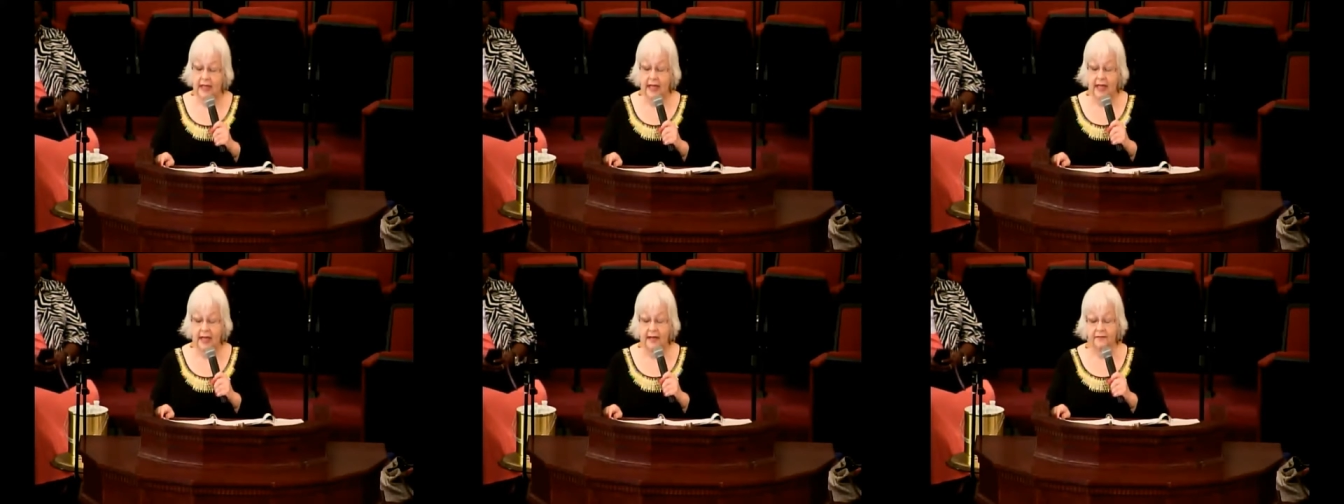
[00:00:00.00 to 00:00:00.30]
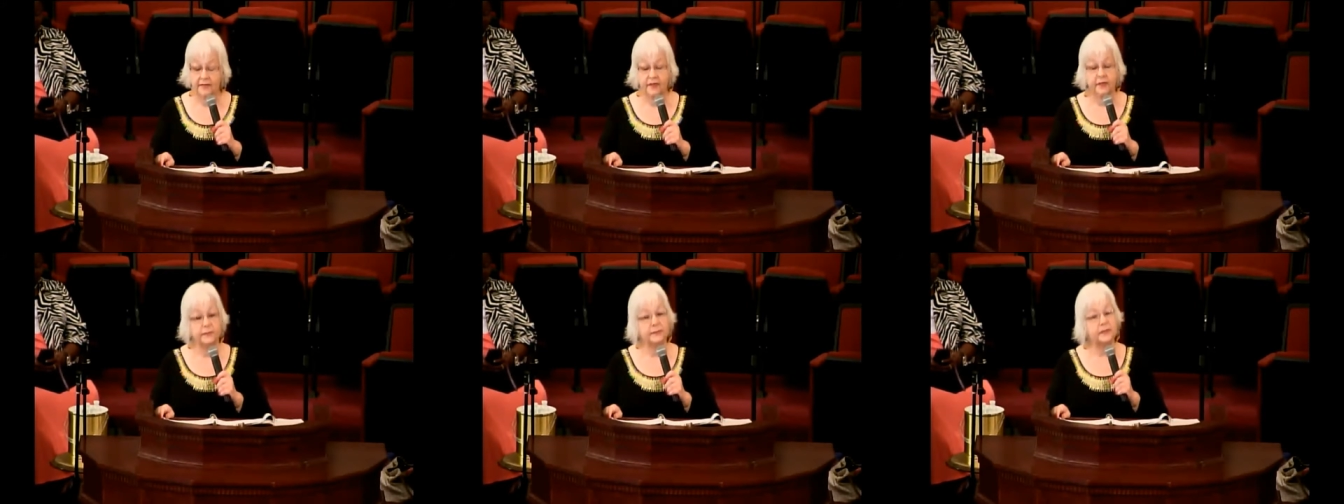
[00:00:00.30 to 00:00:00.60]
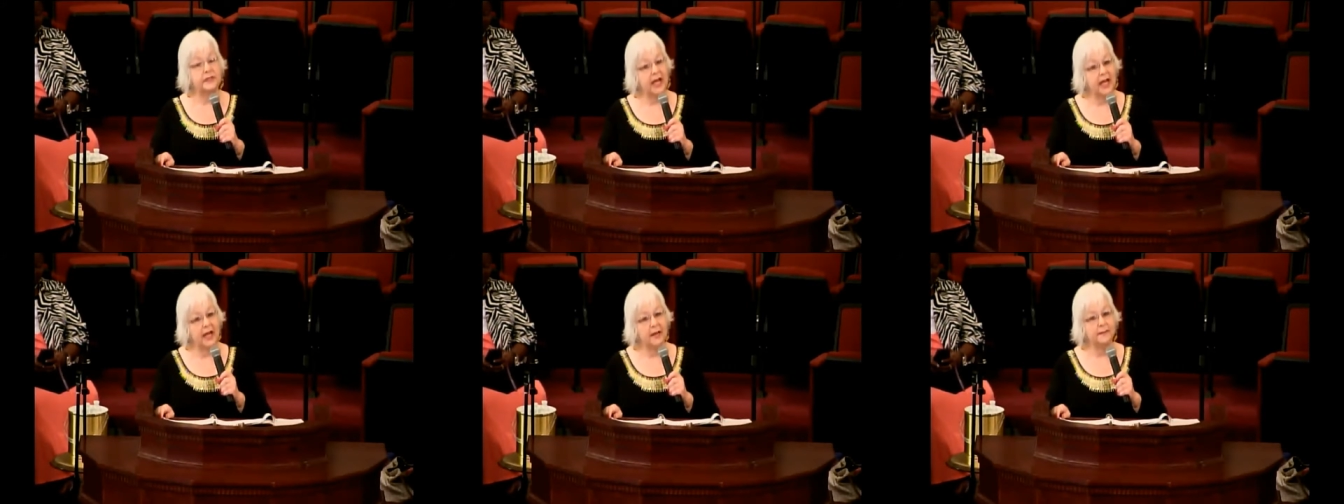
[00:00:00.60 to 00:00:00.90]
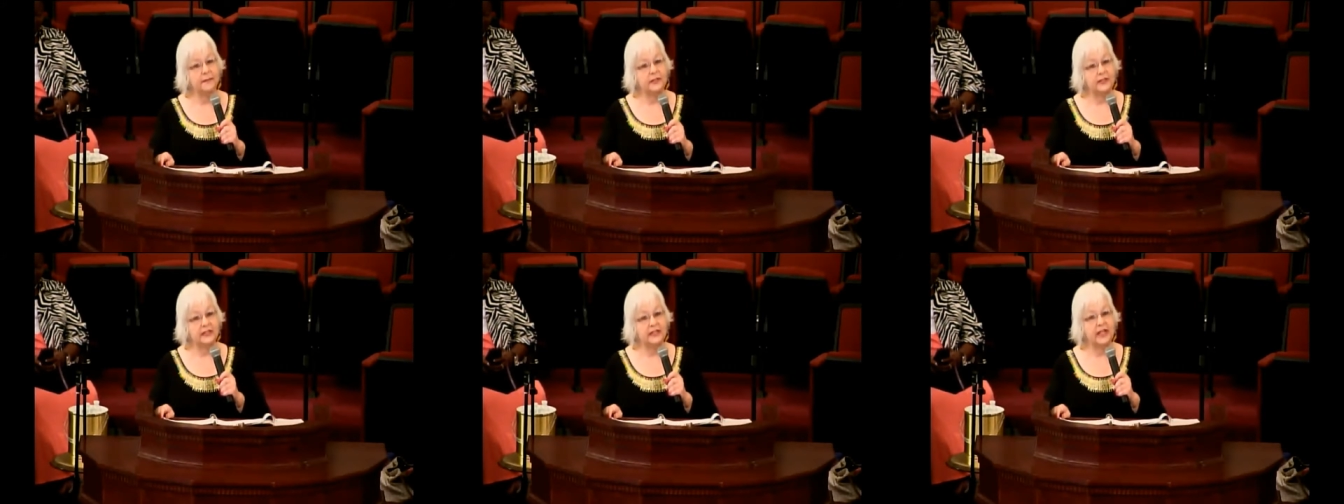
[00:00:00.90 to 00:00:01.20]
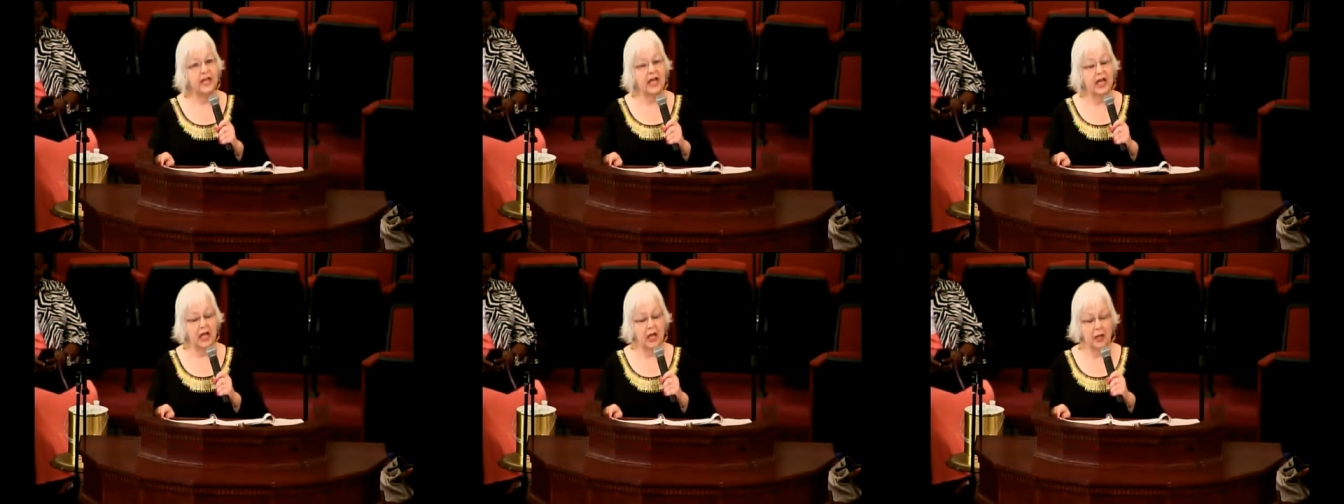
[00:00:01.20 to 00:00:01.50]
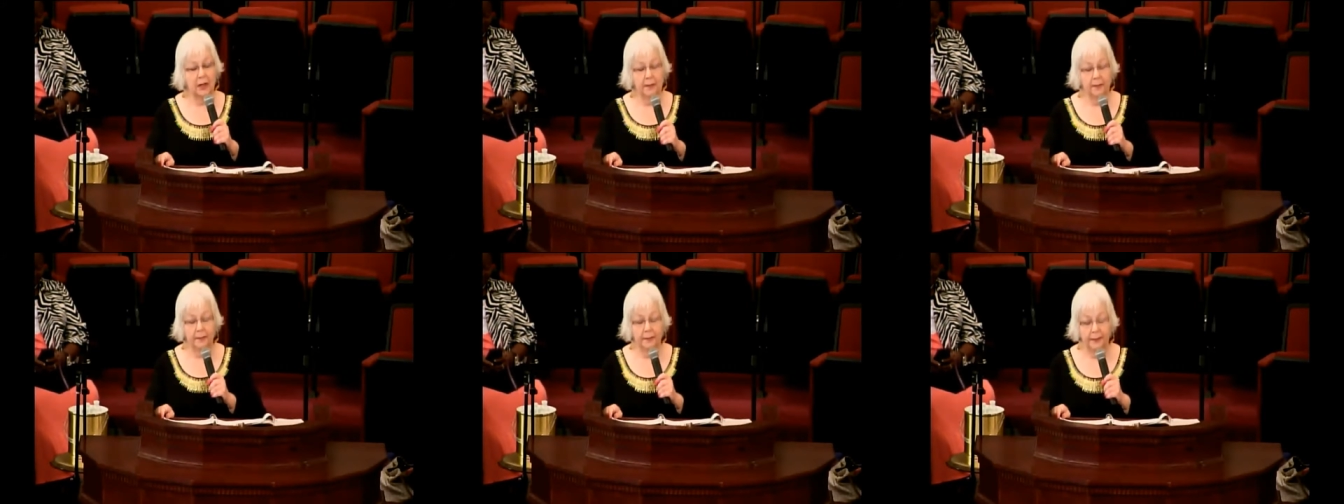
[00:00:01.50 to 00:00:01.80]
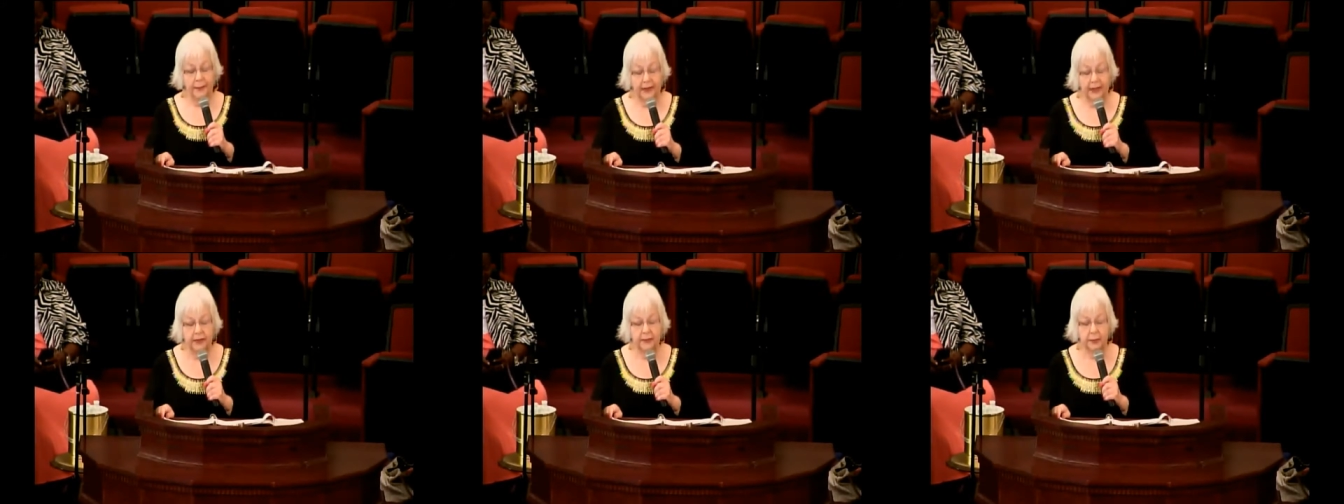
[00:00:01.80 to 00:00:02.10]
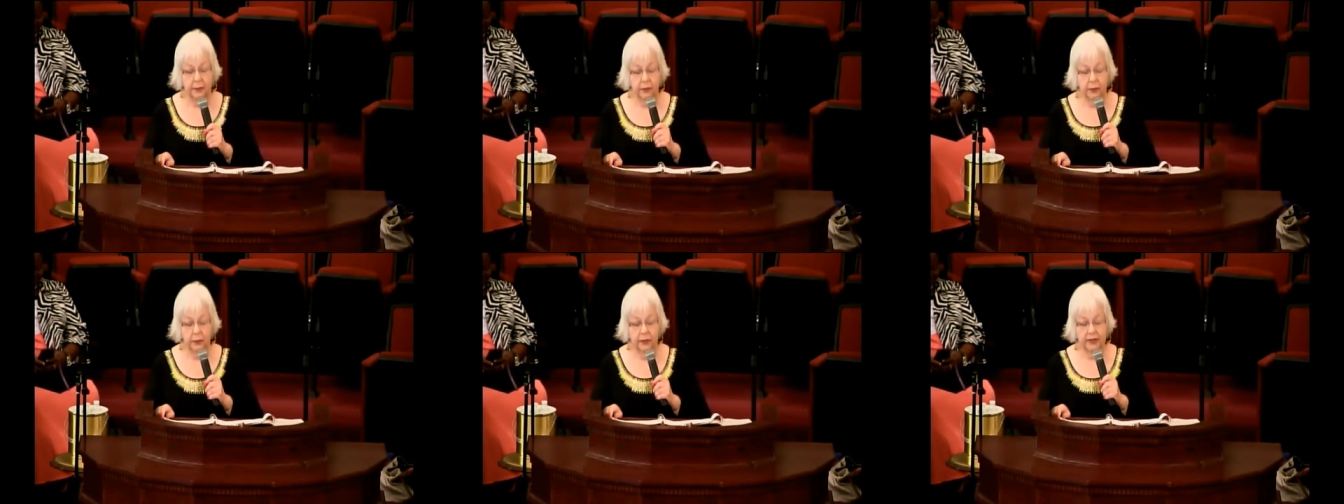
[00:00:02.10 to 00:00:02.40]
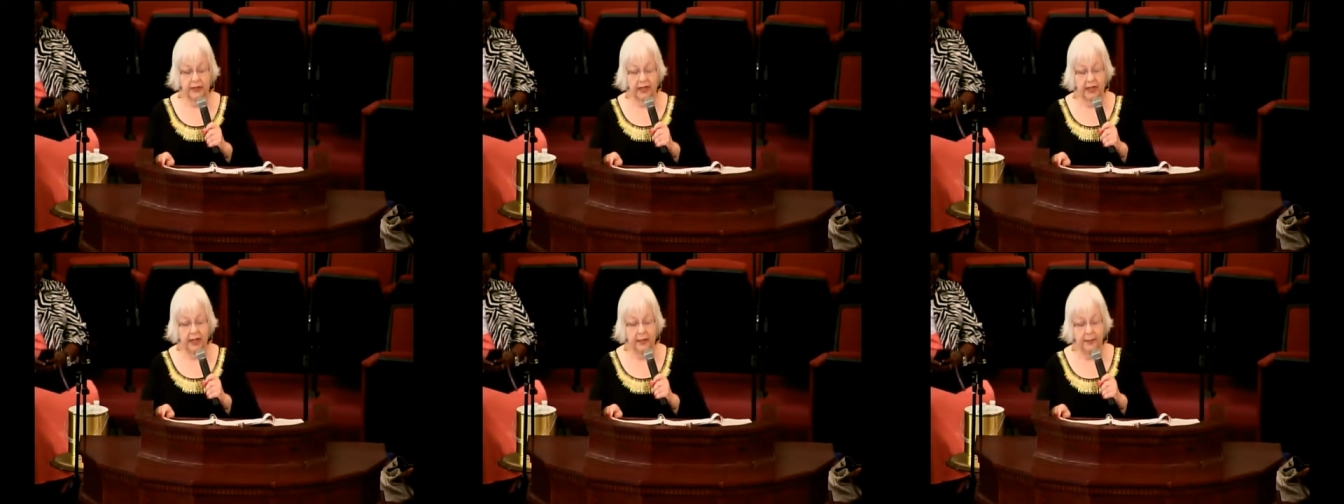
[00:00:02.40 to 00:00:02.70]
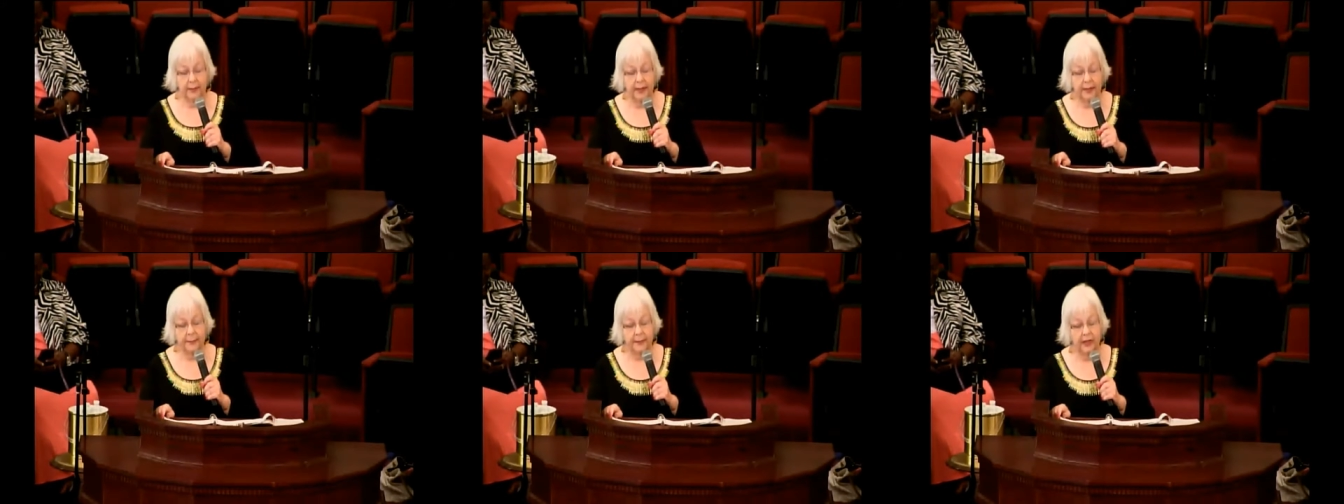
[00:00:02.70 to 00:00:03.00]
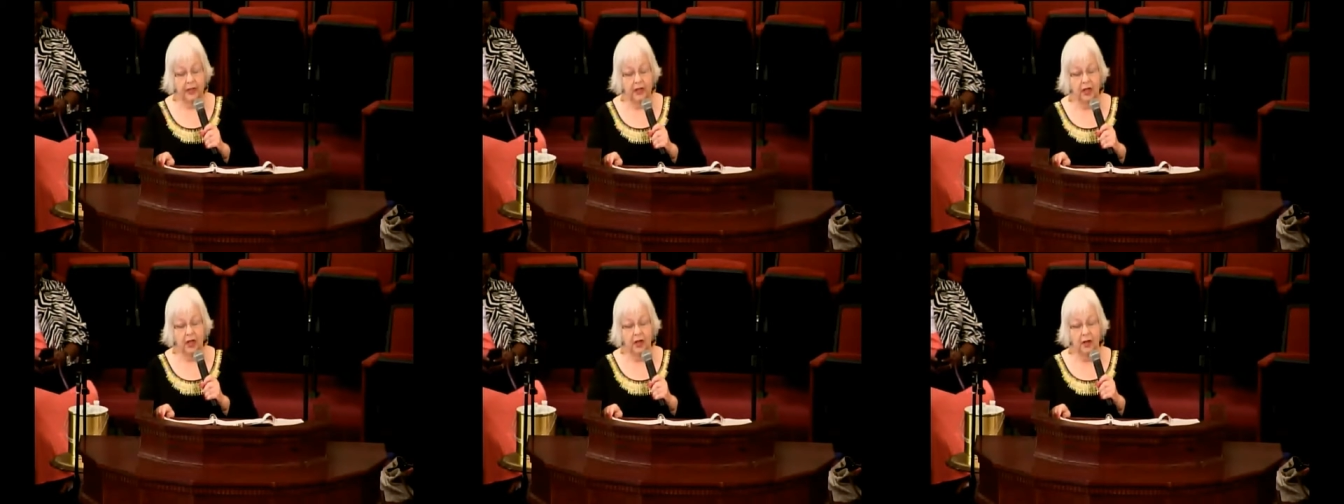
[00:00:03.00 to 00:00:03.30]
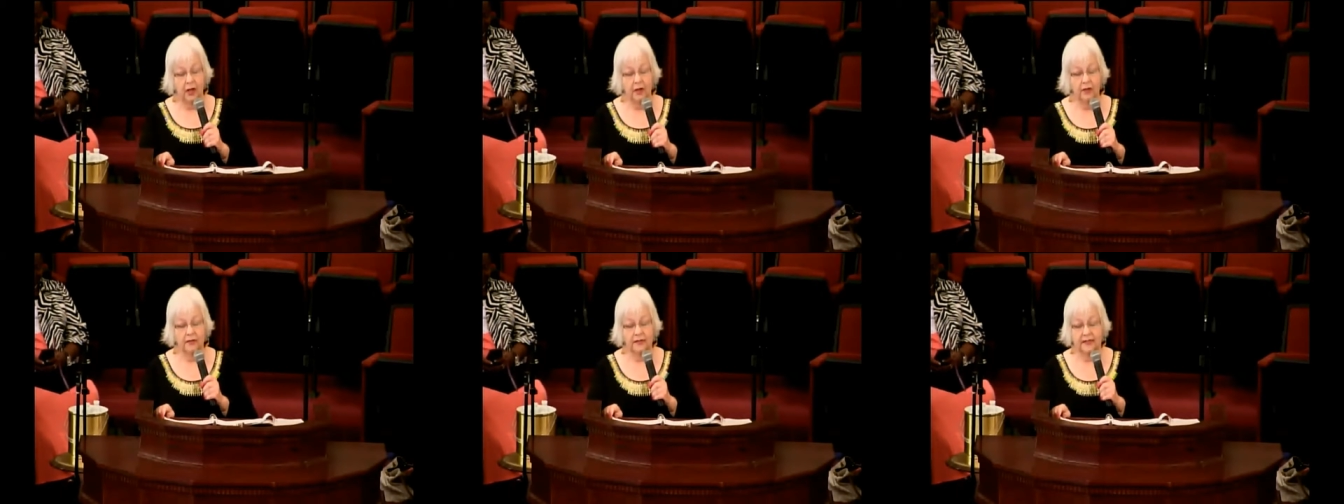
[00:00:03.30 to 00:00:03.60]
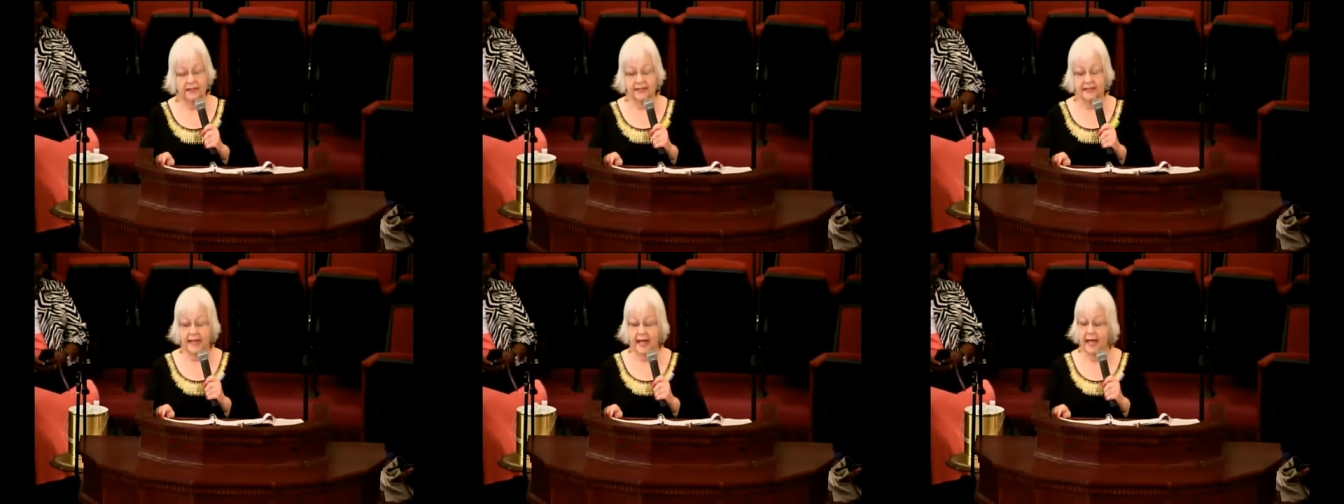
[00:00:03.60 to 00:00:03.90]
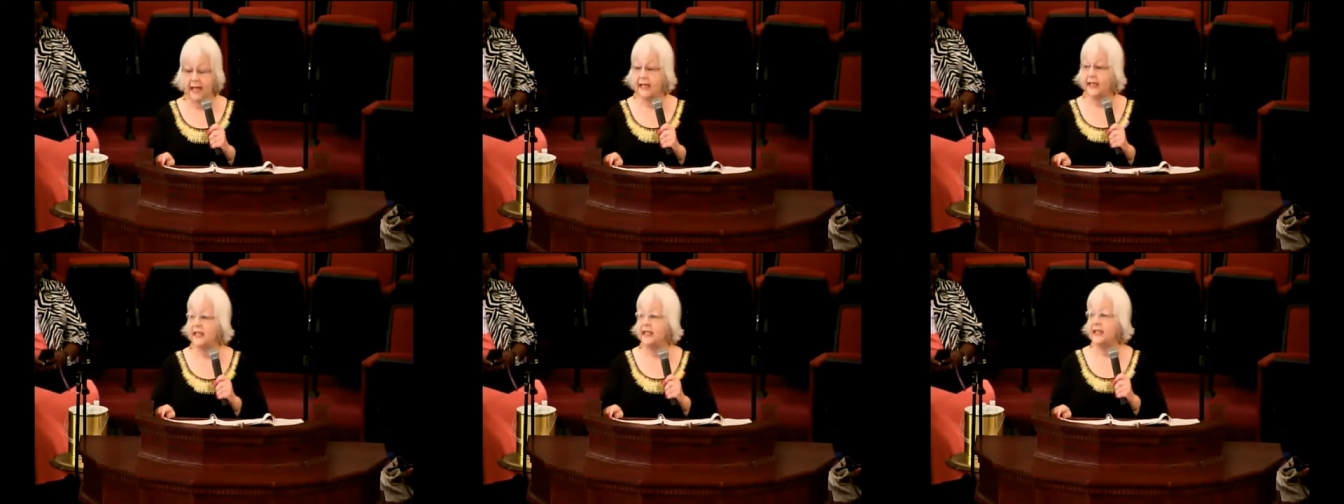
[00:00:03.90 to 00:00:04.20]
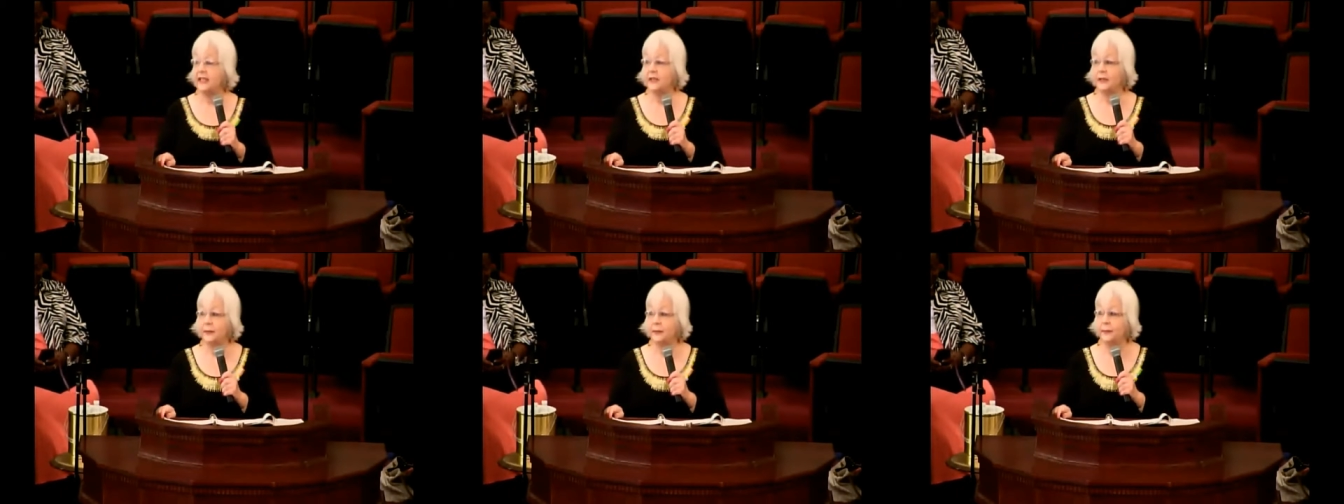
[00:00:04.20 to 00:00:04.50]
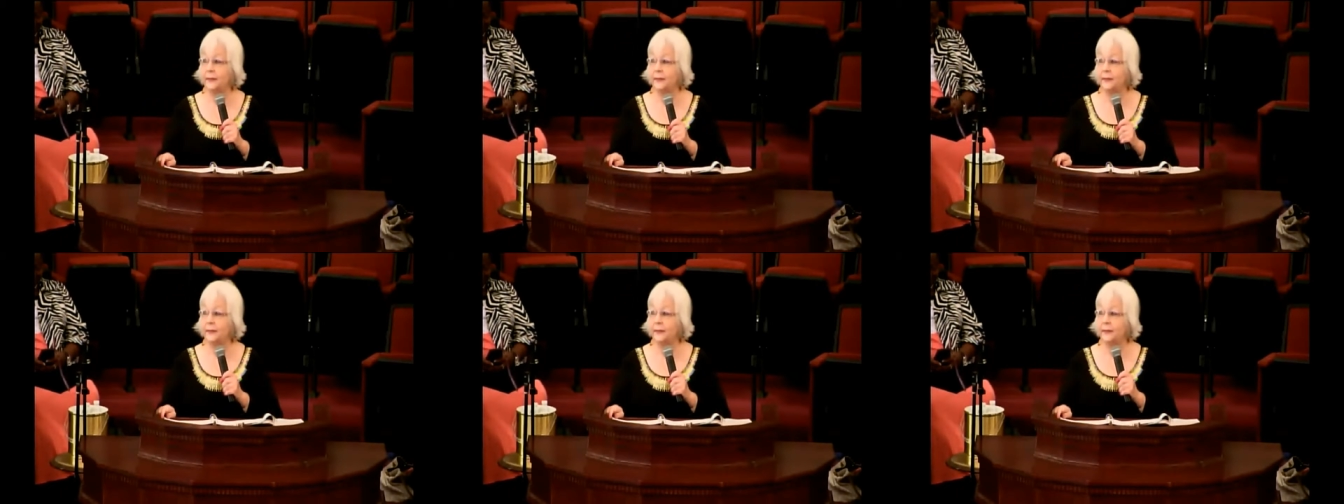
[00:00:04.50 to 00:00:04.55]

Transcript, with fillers: And from time to time, people would come up alongside of him